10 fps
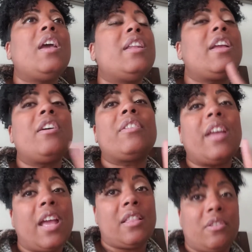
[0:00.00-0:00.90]
And he
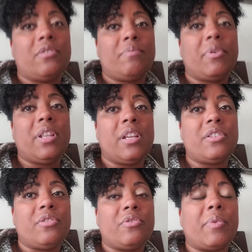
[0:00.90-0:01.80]
only had those breathing
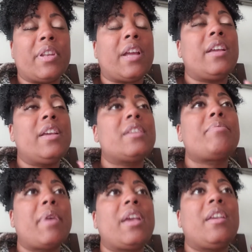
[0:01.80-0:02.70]
issues one night. His
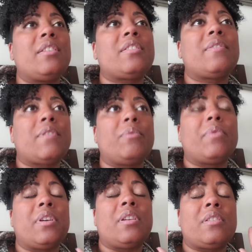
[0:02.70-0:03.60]
main symptom
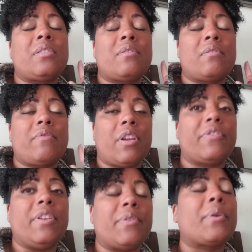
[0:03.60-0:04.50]
was a
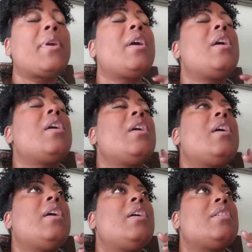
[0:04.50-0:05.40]
fever.
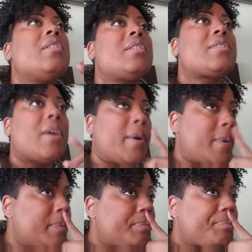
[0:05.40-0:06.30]

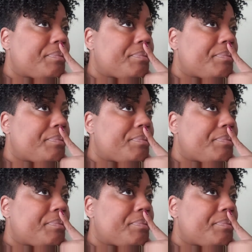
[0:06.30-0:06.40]
So